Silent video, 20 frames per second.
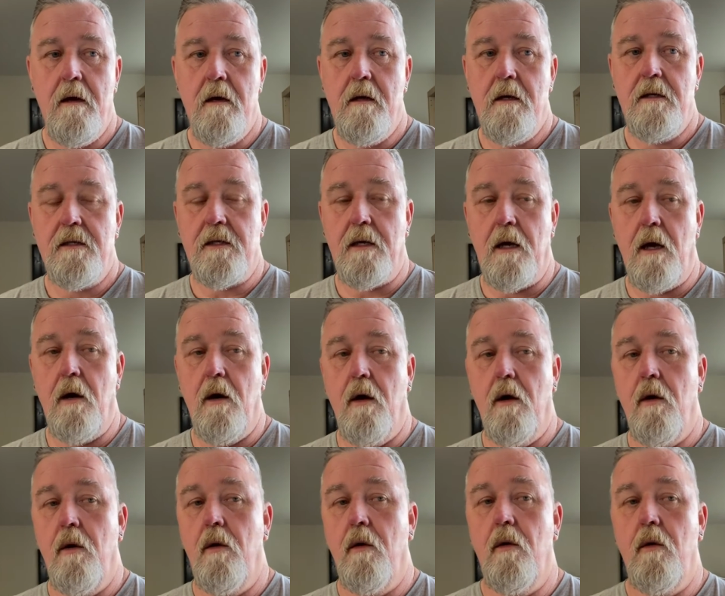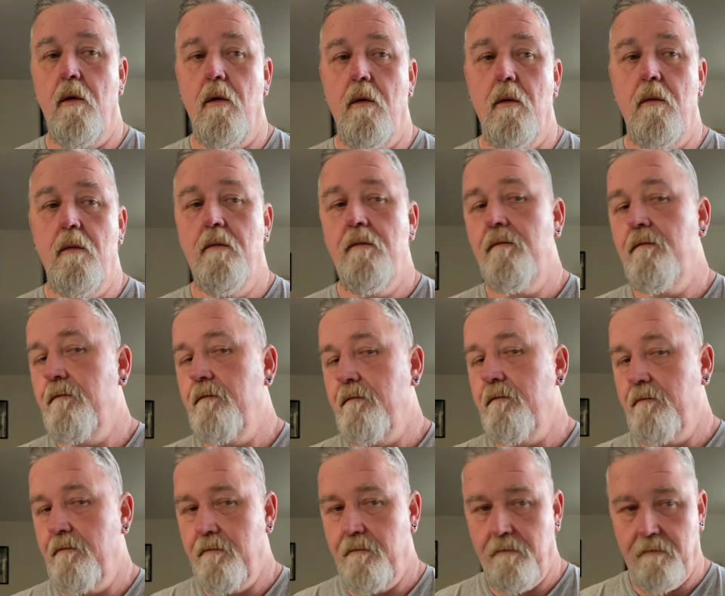So,
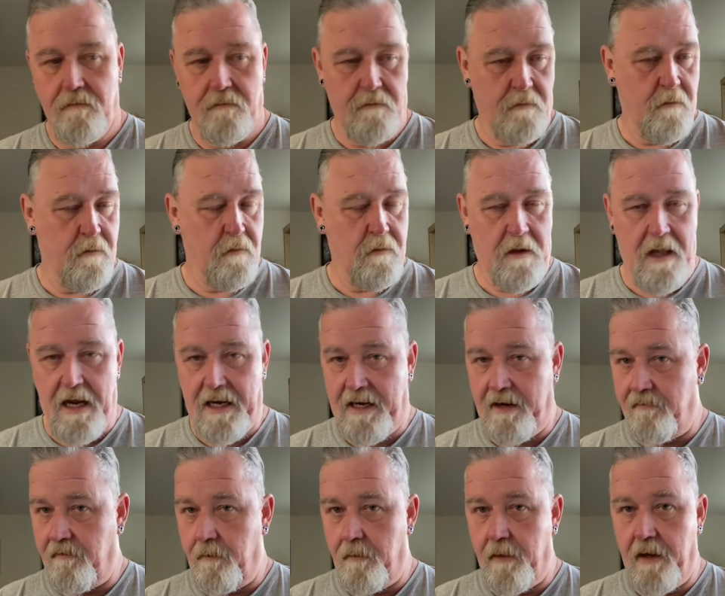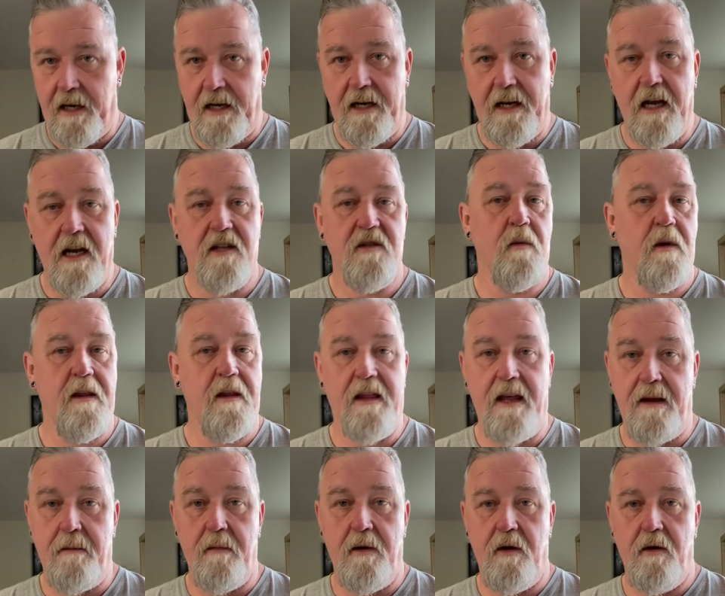like everybody does when
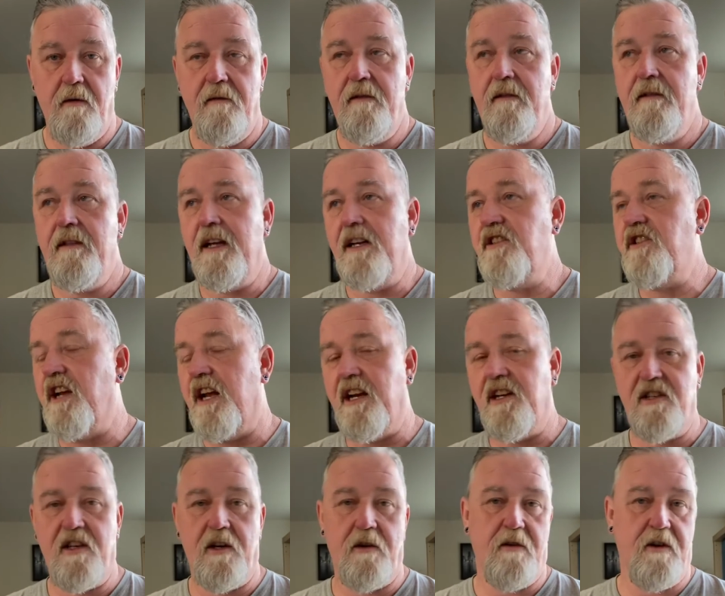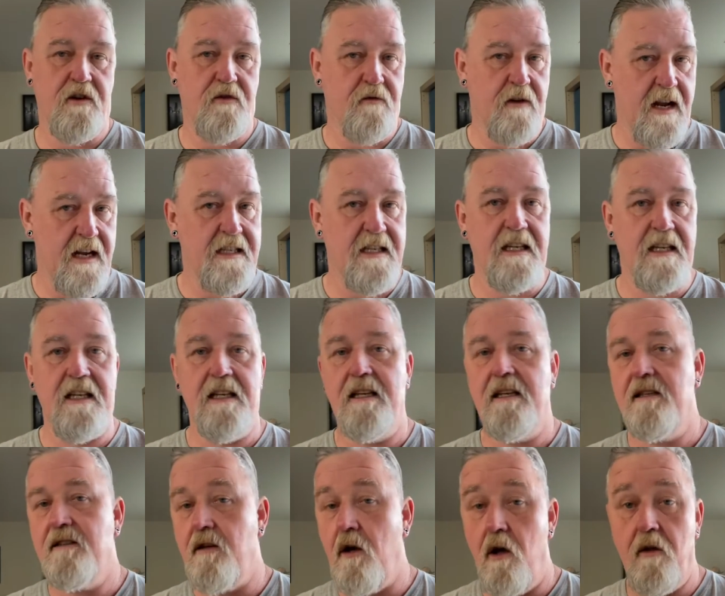they move, they change their
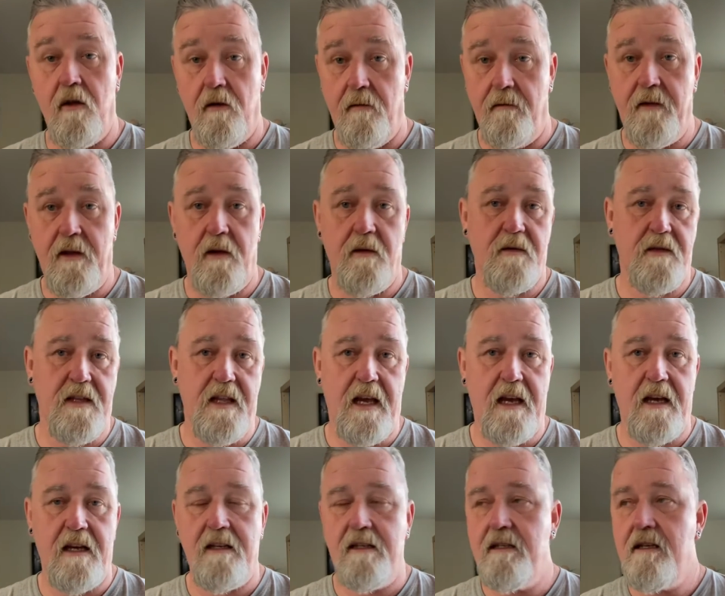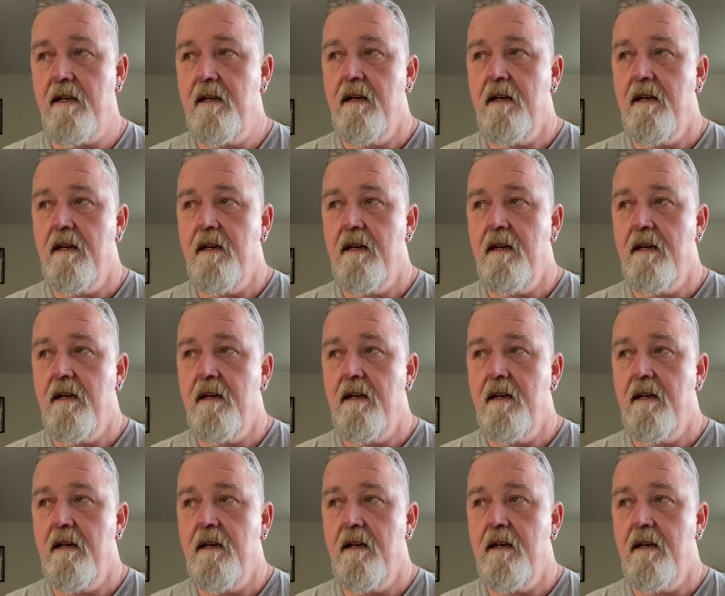addresses, all of those things.